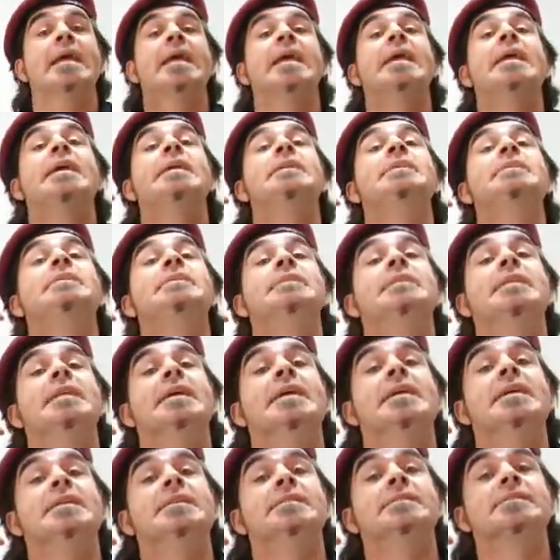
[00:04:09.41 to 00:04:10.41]
it
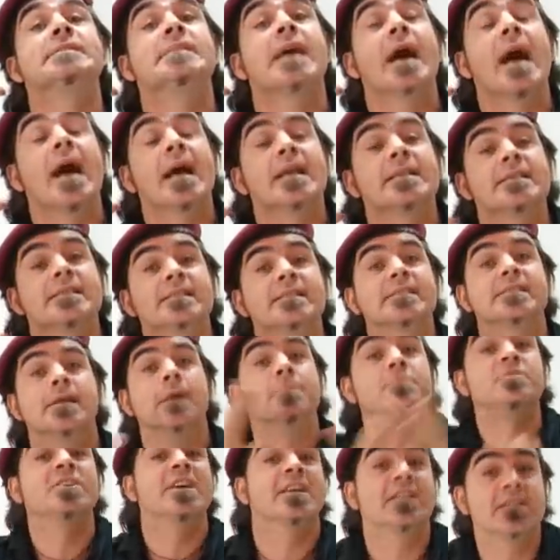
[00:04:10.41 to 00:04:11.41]
needs
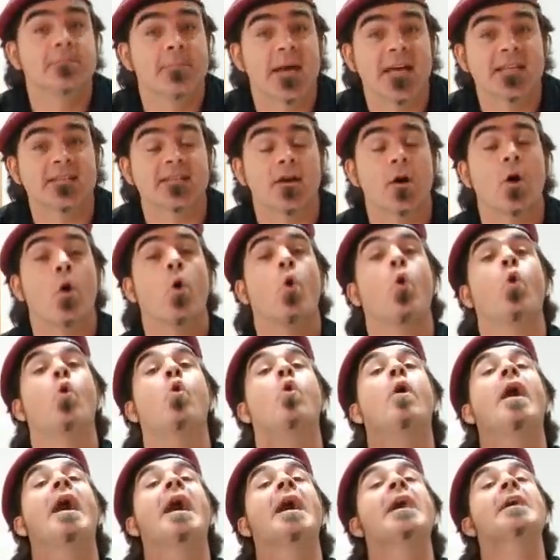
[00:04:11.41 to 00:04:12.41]
subject matter
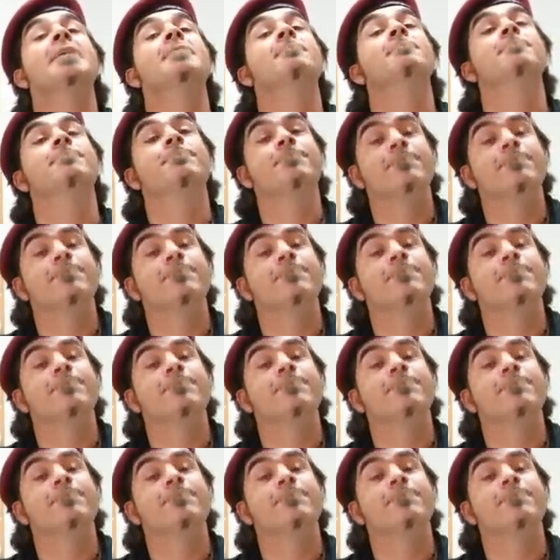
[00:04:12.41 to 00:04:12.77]
or a